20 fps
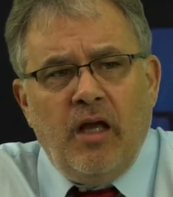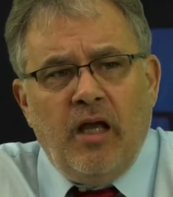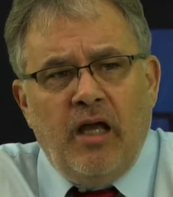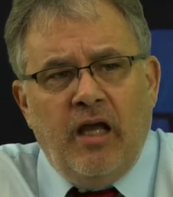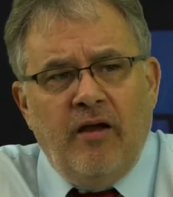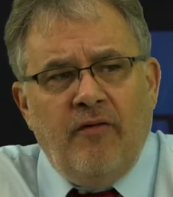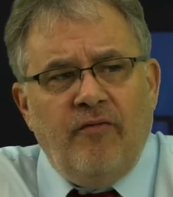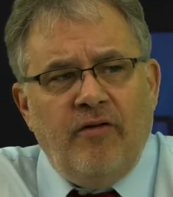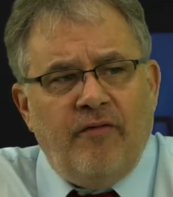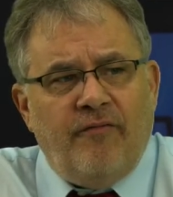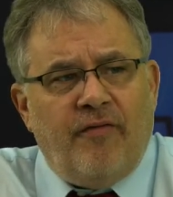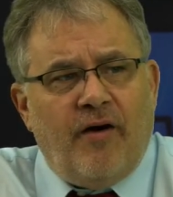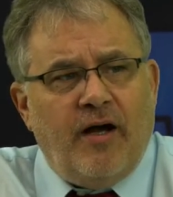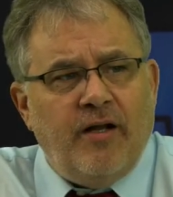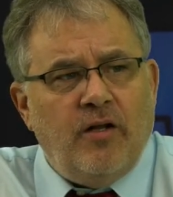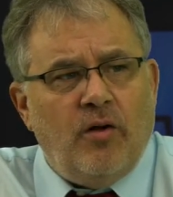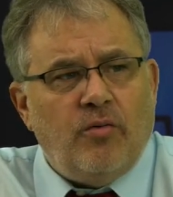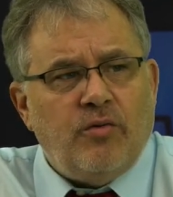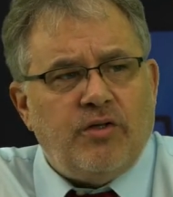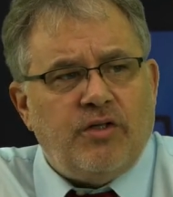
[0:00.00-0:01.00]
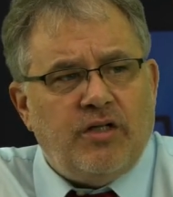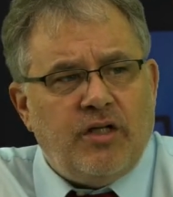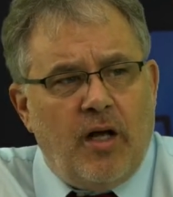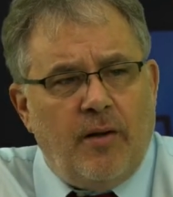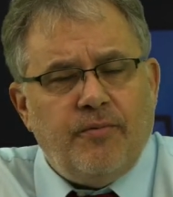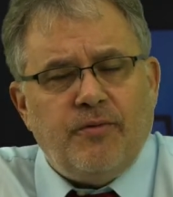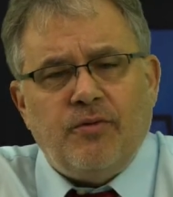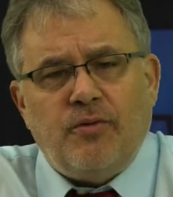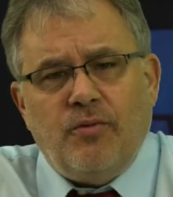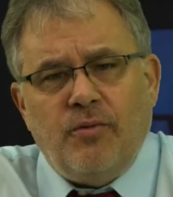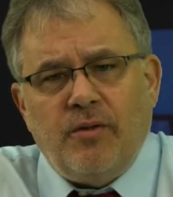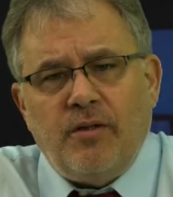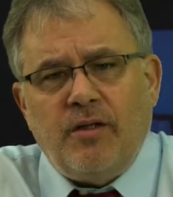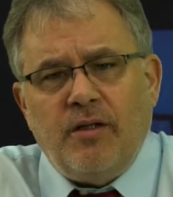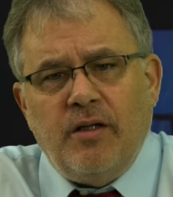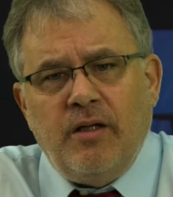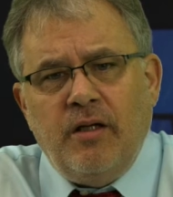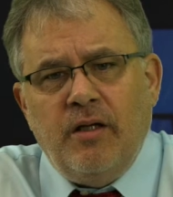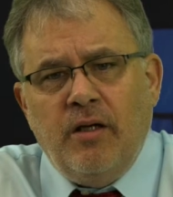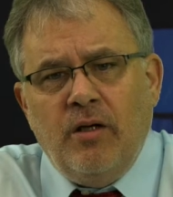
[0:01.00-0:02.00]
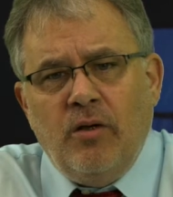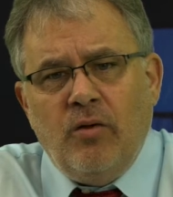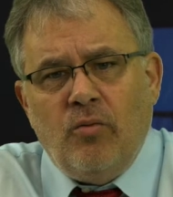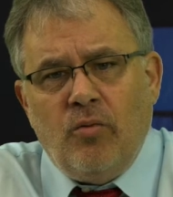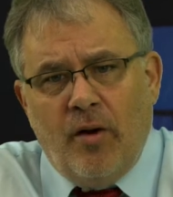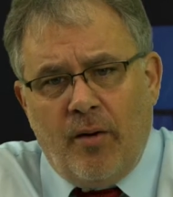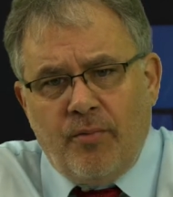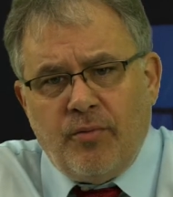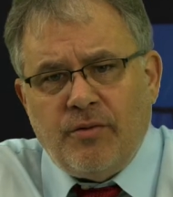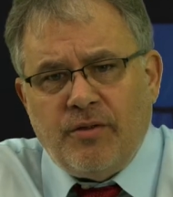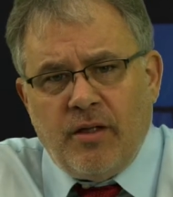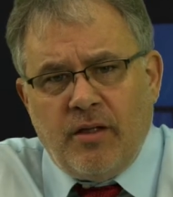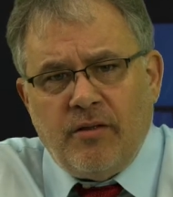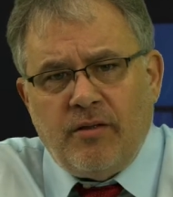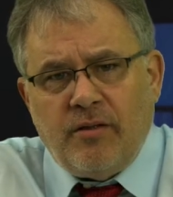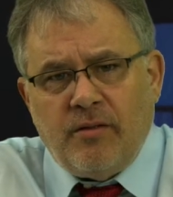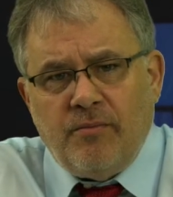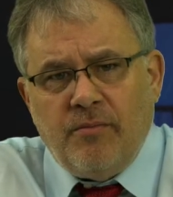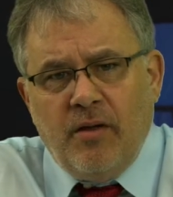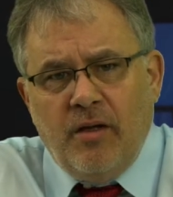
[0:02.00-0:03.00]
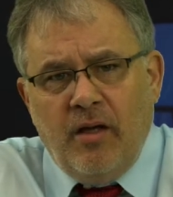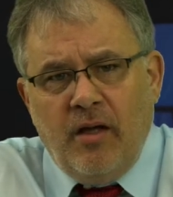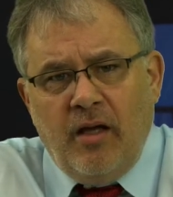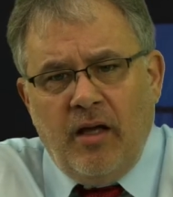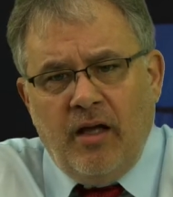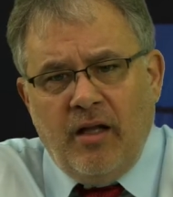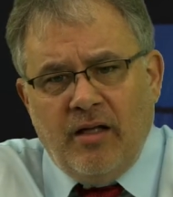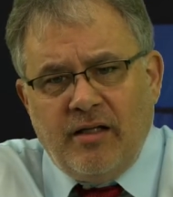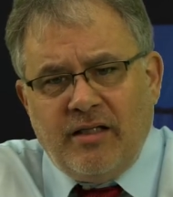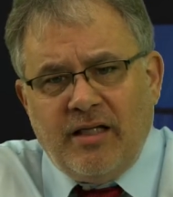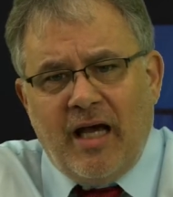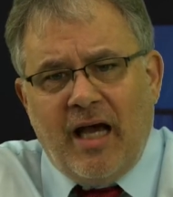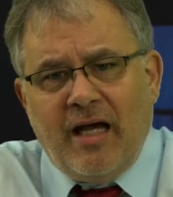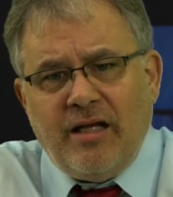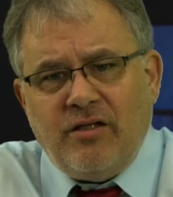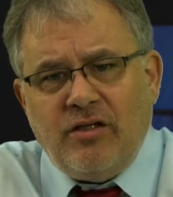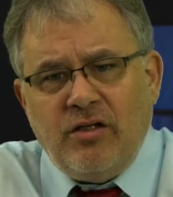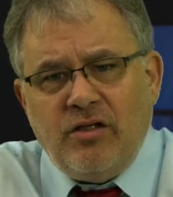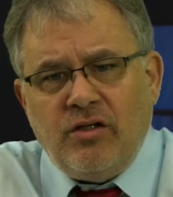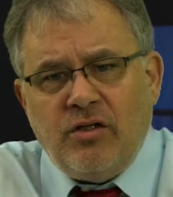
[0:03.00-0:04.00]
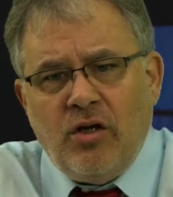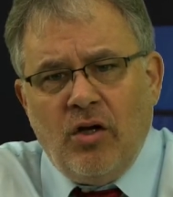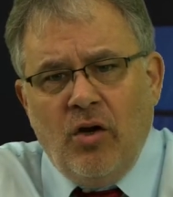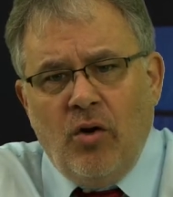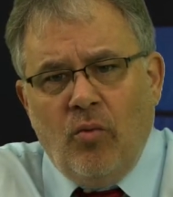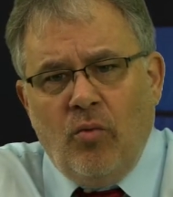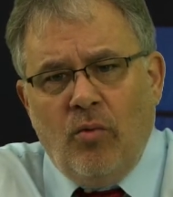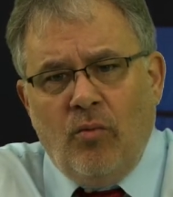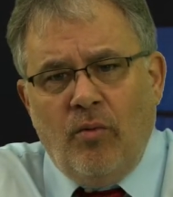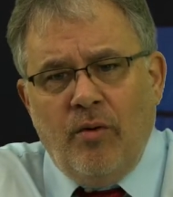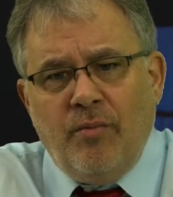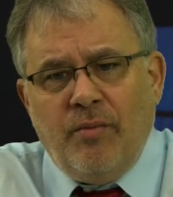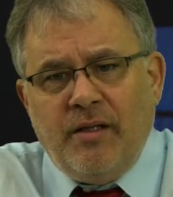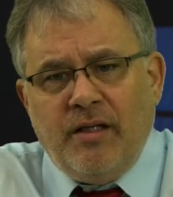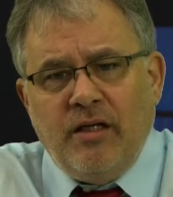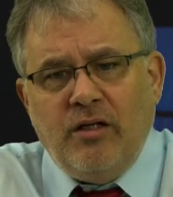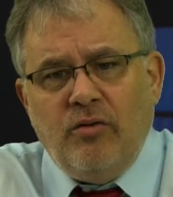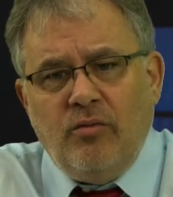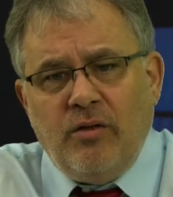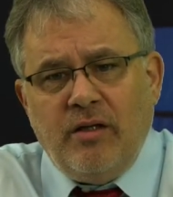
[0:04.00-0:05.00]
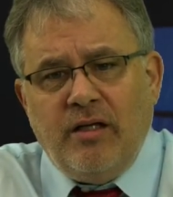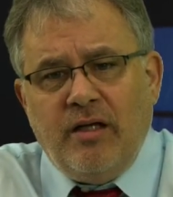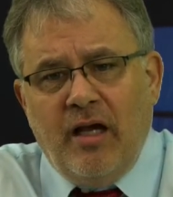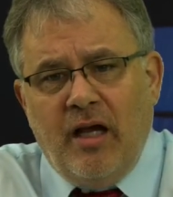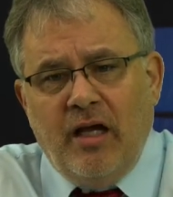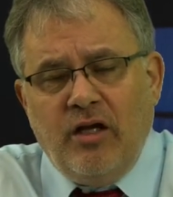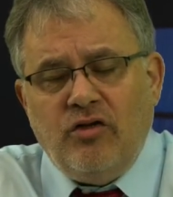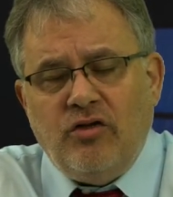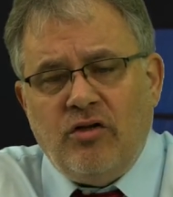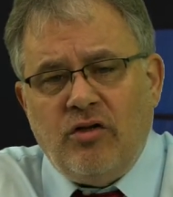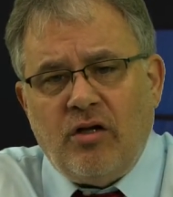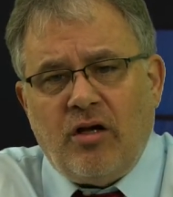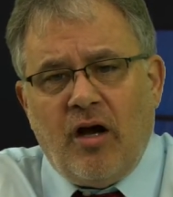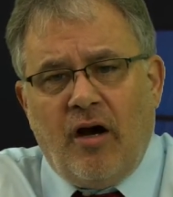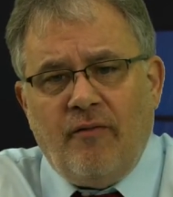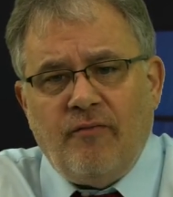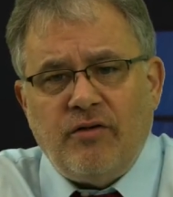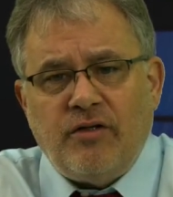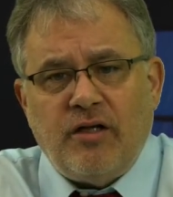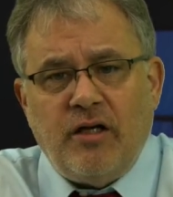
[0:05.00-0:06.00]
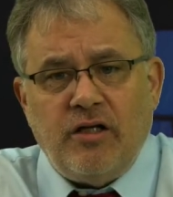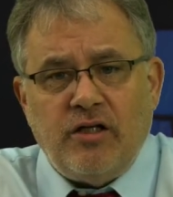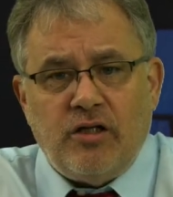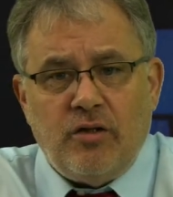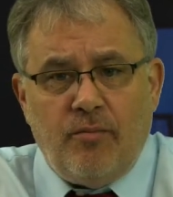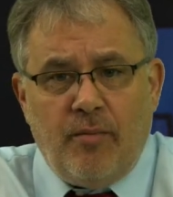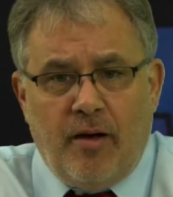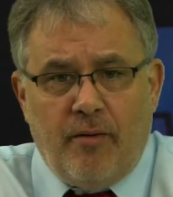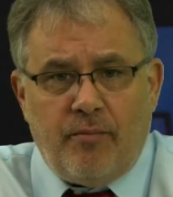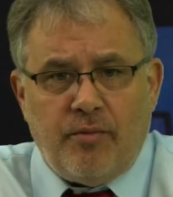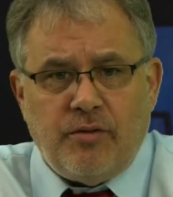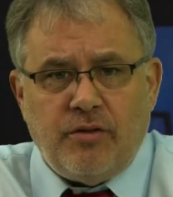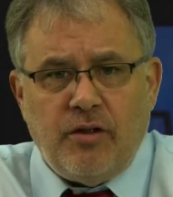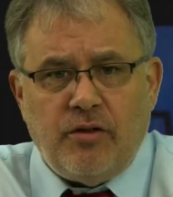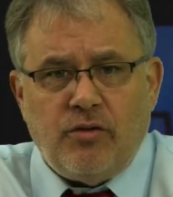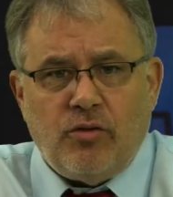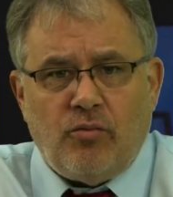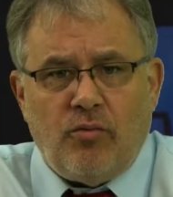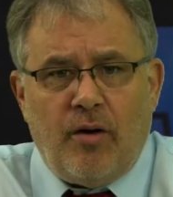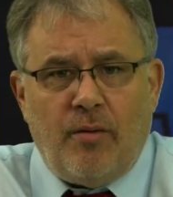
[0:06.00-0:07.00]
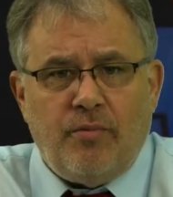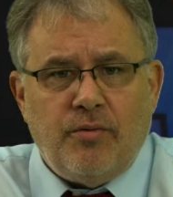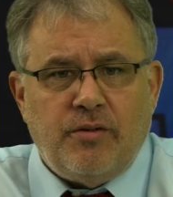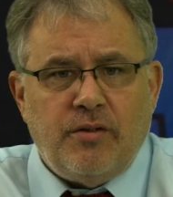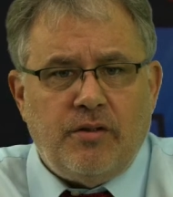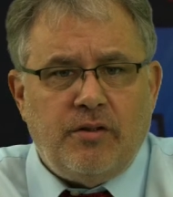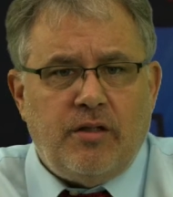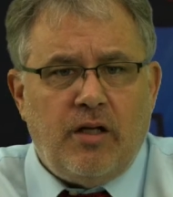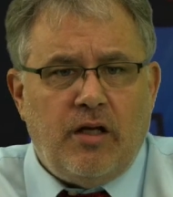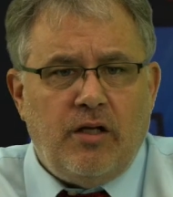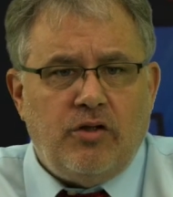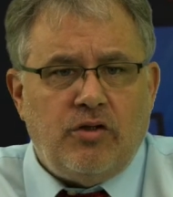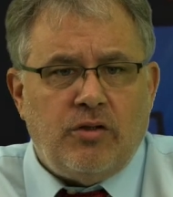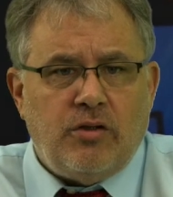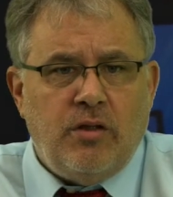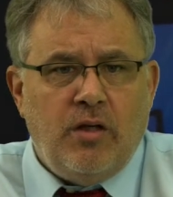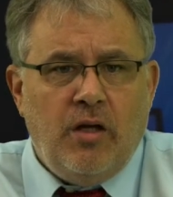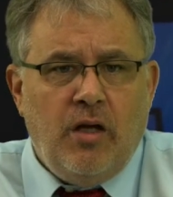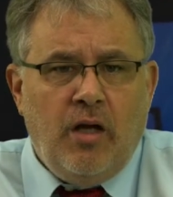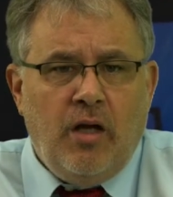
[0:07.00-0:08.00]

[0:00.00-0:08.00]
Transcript: even if I don't subsequently represent them. It attaches when we begin to engage in the conversation about potential representation.